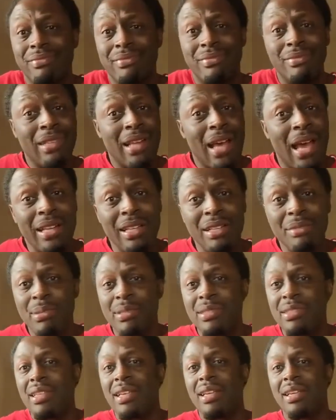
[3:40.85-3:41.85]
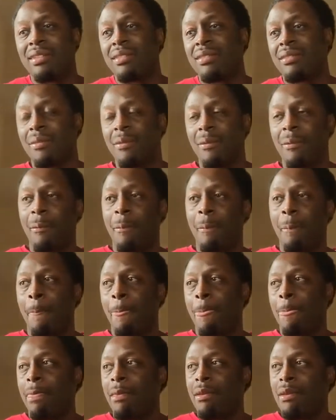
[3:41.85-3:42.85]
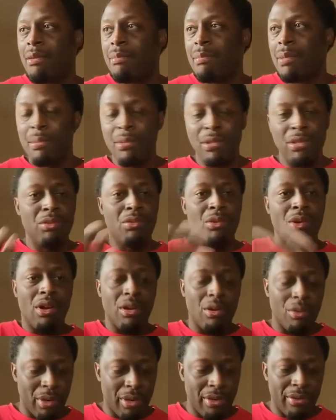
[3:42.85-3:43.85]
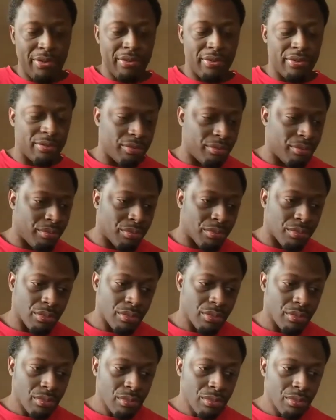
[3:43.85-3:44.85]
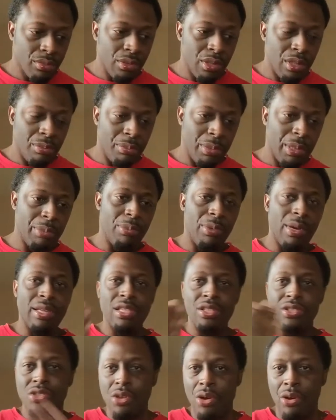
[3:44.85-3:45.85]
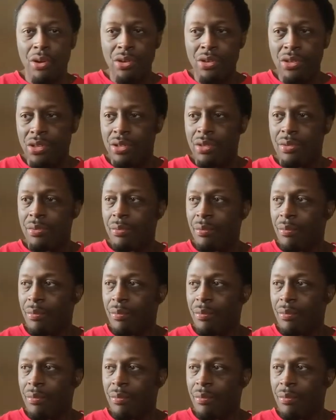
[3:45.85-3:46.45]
ninety percent people you work with, people at the church,